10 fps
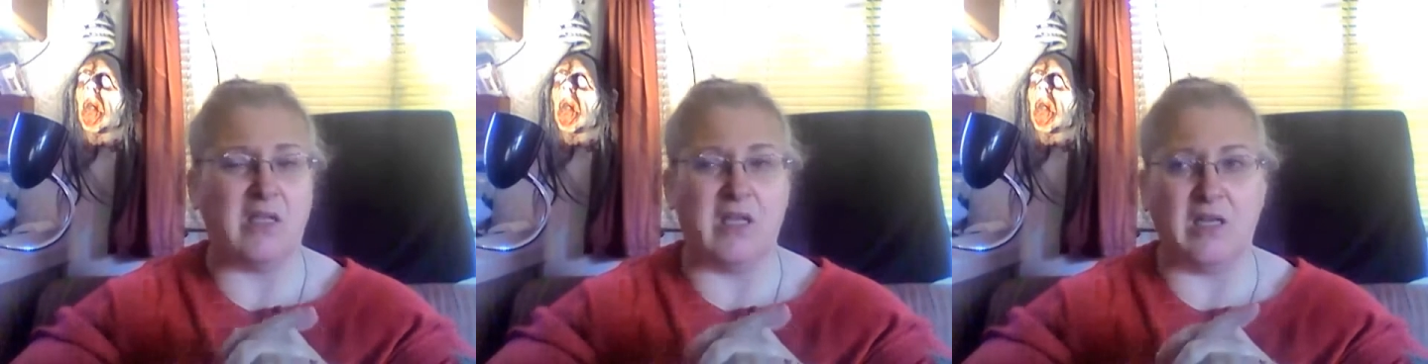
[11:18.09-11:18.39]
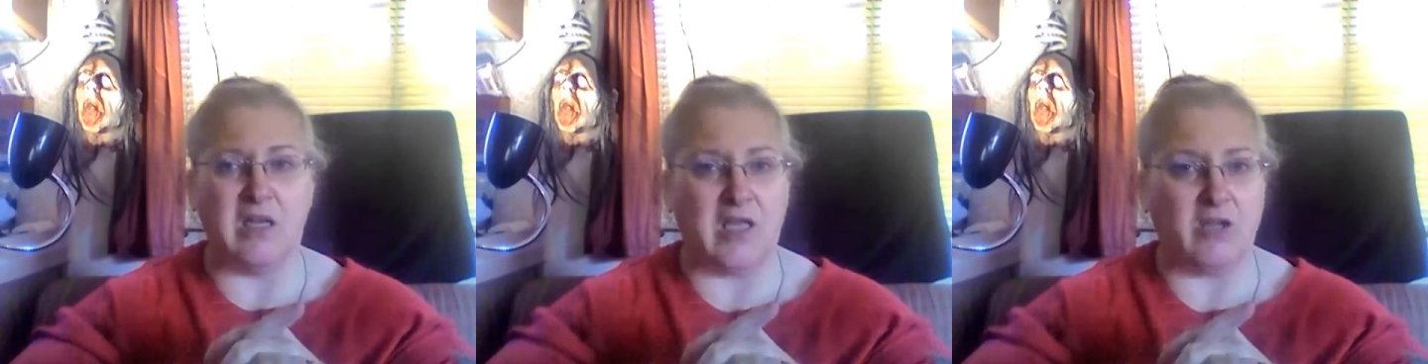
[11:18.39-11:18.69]

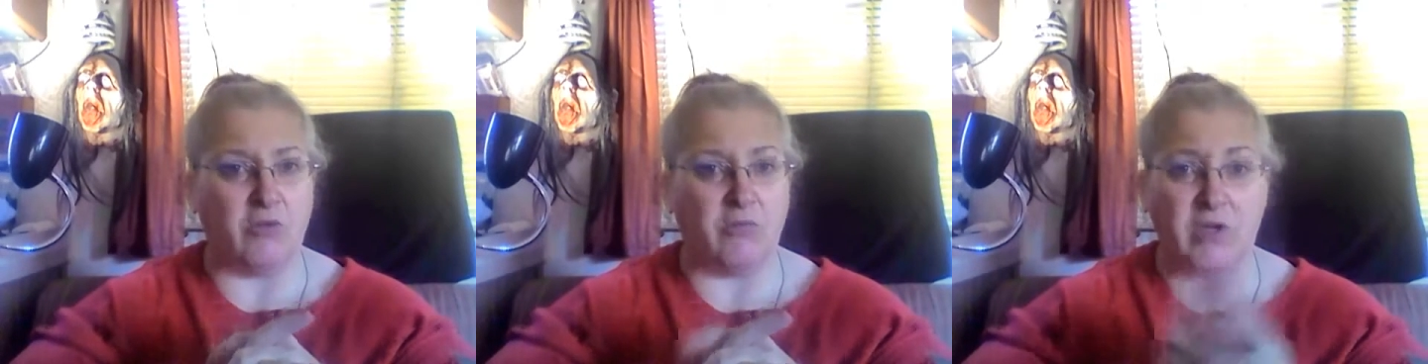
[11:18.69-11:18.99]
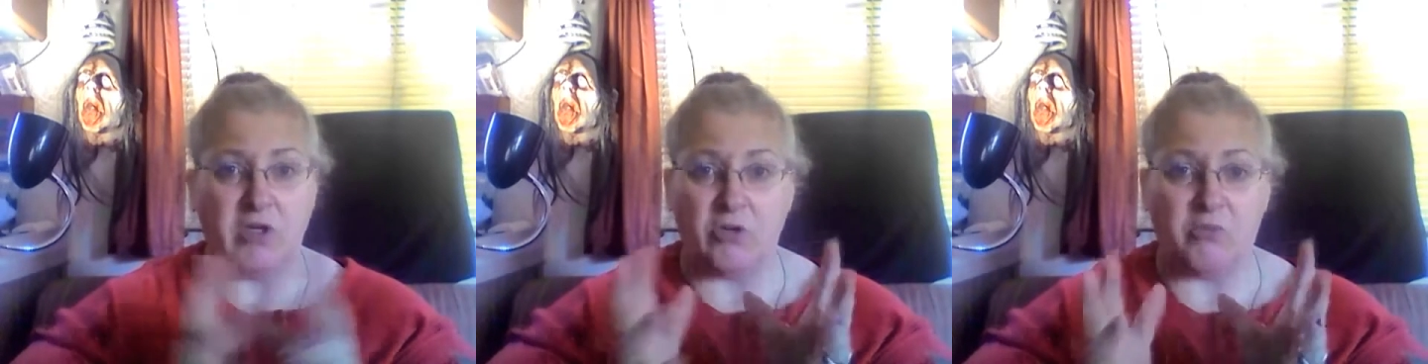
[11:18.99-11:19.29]
and like your
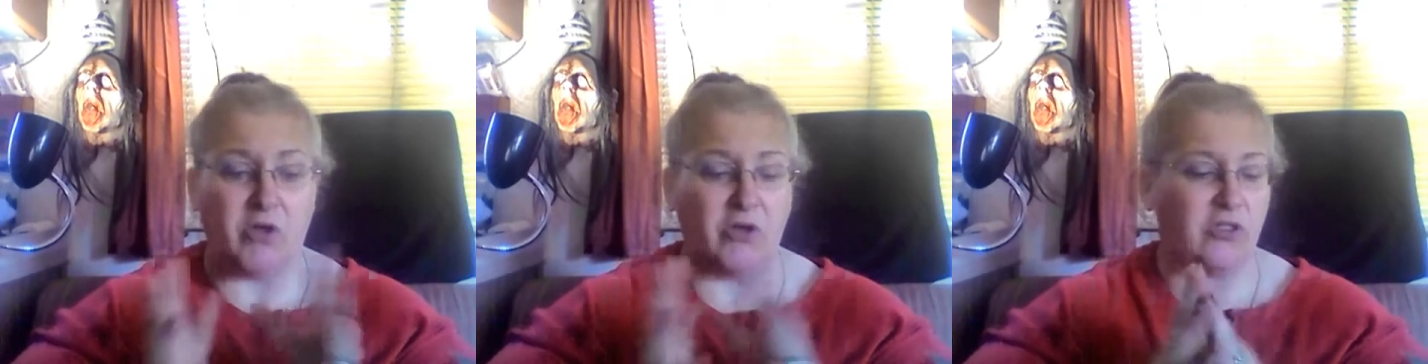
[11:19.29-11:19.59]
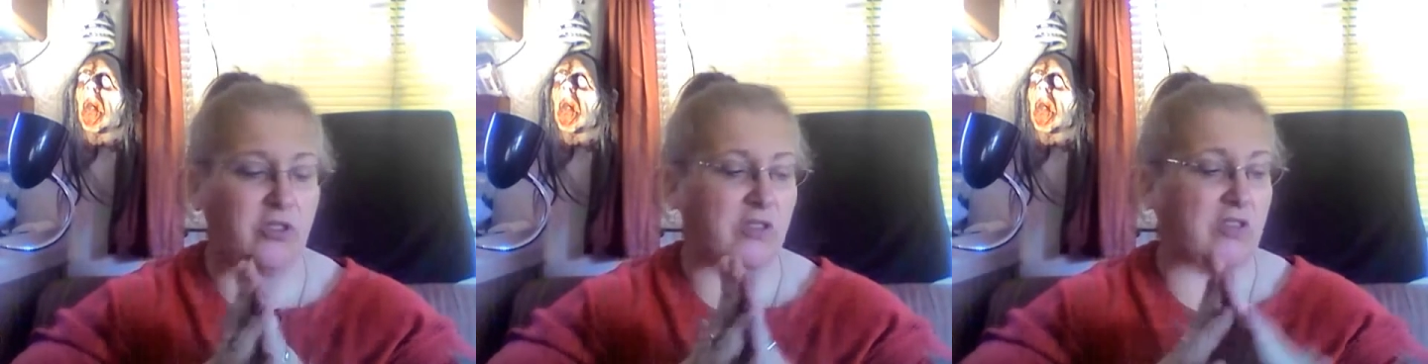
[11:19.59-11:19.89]
fingernail
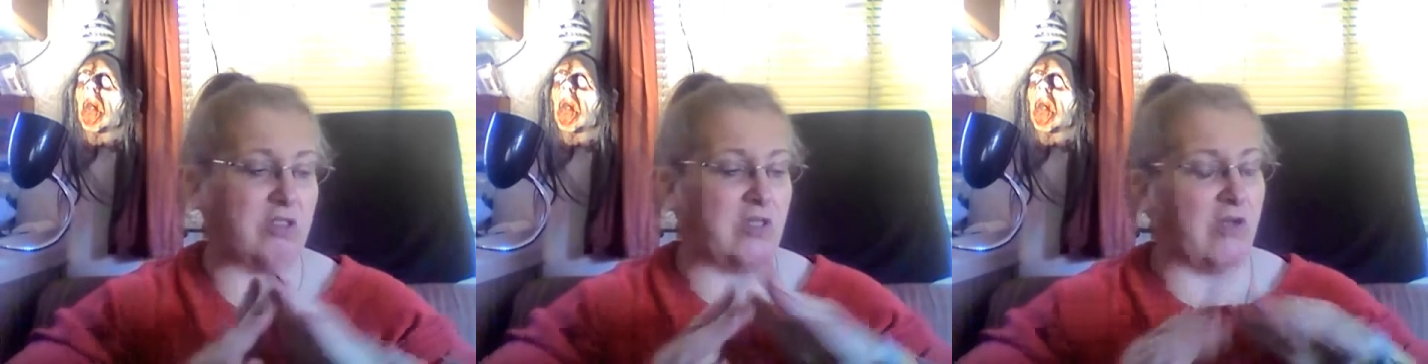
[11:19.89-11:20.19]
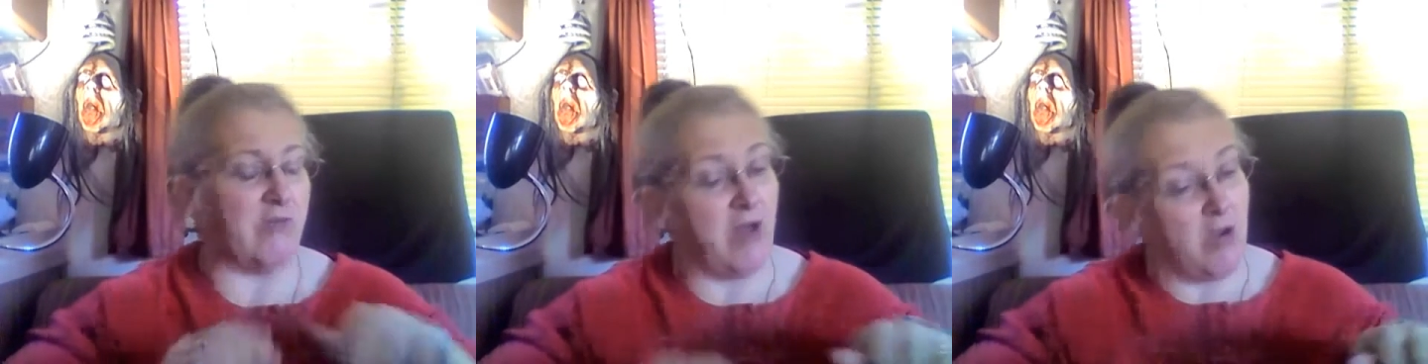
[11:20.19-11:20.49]
polishes and
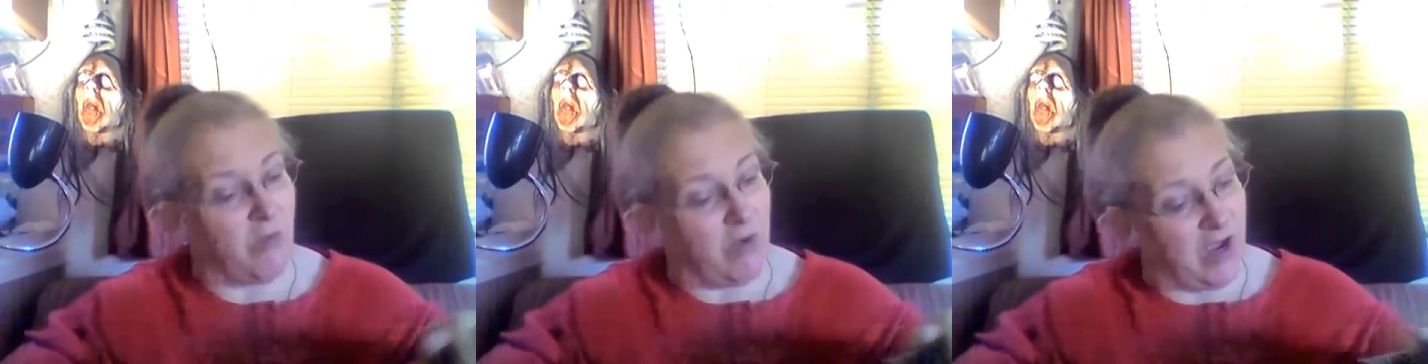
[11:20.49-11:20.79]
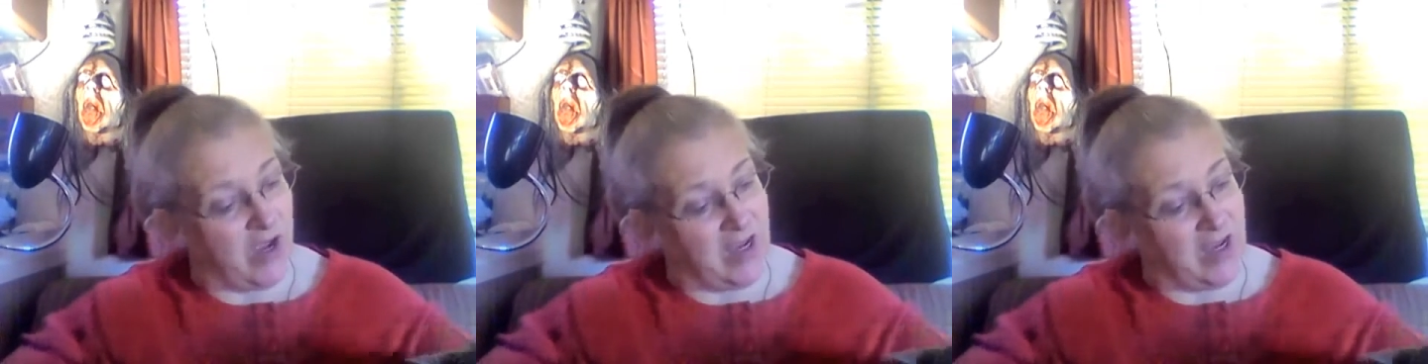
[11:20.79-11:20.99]
stuff, well, hi,